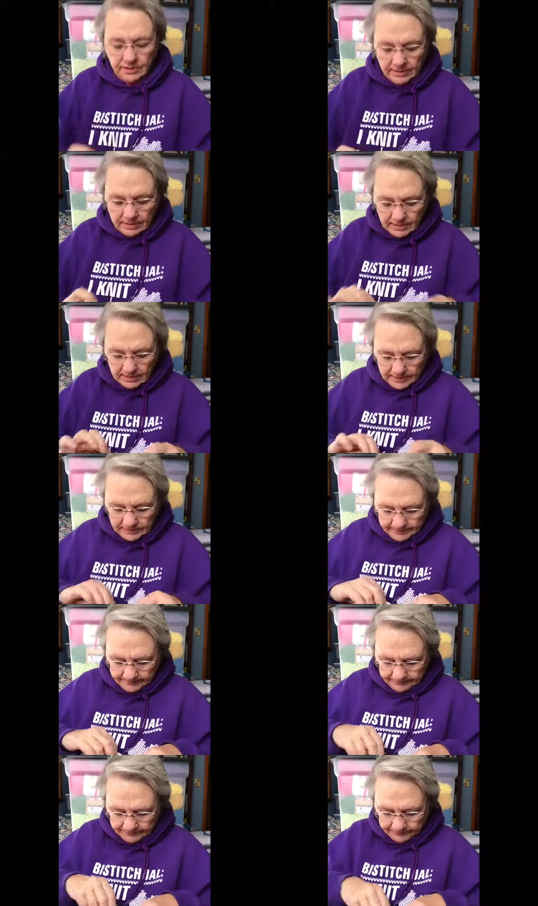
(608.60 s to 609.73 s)

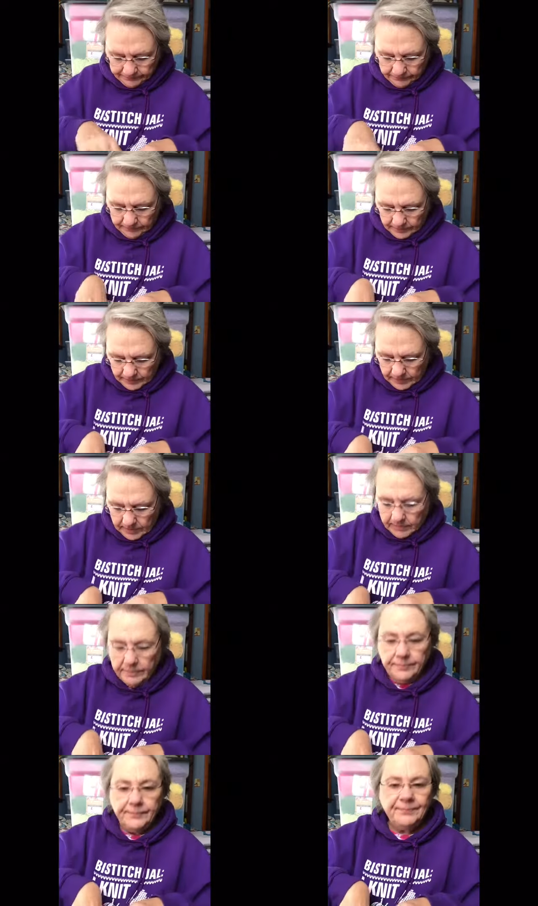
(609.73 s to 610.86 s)

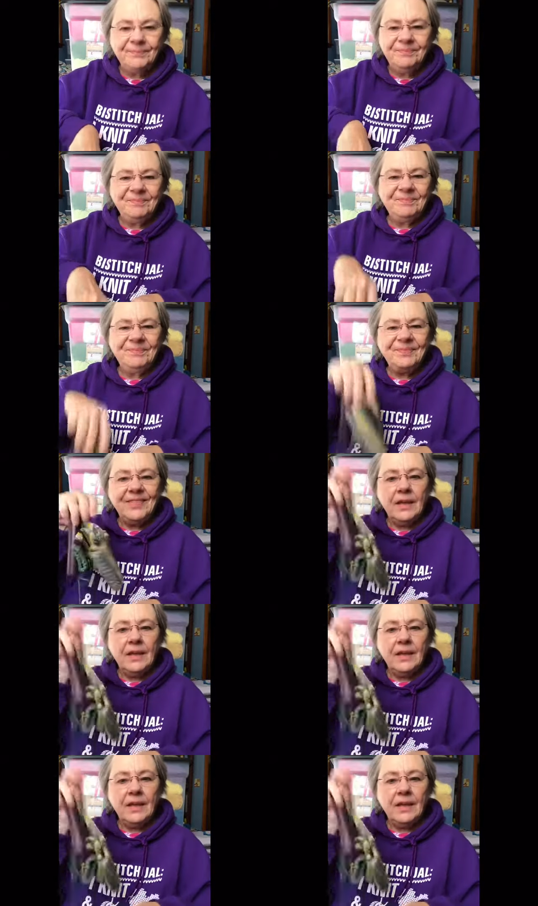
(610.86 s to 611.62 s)
(silence)